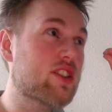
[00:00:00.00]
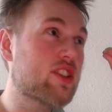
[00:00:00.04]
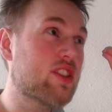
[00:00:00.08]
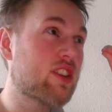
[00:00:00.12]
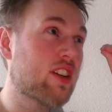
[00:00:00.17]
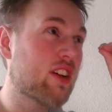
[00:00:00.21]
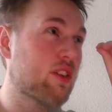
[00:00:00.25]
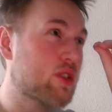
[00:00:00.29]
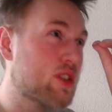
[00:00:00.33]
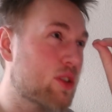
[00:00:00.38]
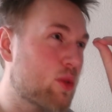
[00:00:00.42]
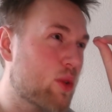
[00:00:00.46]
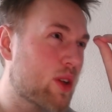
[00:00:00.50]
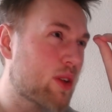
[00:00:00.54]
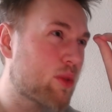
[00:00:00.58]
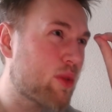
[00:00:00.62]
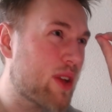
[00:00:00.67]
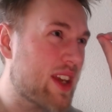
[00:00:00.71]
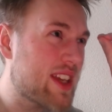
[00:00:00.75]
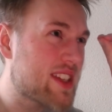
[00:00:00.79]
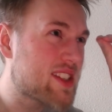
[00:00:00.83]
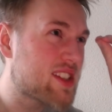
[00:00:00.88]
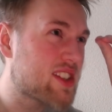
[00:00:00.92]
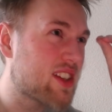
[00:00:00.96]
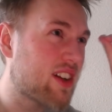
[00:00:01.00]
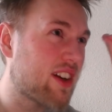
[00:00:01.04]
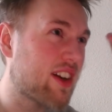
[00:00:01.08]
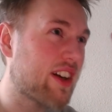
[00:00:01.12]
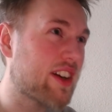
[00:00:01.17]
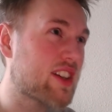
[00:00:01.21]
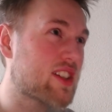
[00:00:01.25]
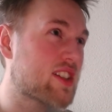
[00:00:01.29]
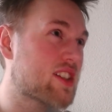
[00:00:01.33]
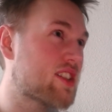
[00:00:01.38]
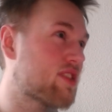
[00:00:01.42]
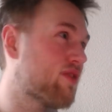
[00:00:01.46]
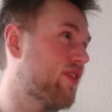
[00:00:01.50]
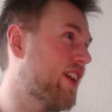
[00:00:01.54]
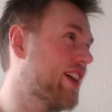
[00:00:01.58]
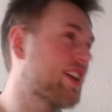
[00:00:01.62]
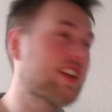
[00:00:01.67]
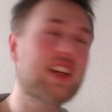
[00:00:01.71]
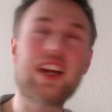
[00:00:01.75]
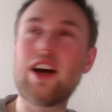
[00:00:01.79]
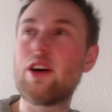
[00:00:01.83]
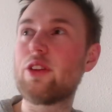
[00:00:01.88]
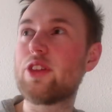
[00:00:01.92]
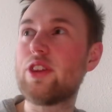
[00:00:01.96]
you know, doing research,
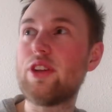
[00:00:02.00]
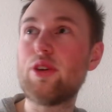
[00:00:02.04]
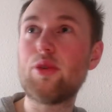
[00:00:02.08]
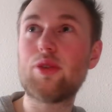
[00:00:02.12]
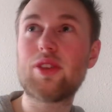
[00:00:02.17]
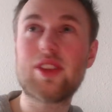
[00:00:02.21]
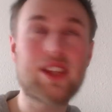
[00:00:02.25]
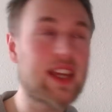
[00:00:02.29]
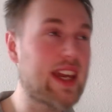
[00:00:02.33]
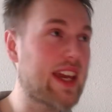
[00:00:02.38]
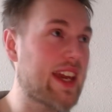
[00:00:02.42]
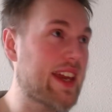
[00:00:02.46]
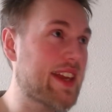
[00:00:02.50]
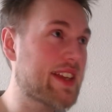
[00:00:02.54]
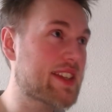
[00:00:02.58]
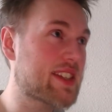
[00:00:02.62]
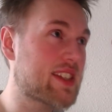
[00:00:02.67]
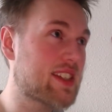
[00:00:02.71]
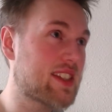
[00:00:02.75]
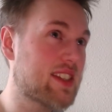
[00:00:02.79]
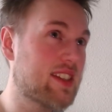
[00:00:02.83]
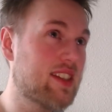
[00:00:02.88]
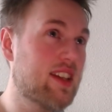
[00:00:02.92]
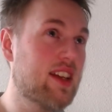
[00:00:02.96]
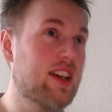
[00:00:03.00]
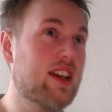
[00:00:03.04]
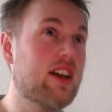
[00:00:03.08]
finding out new things.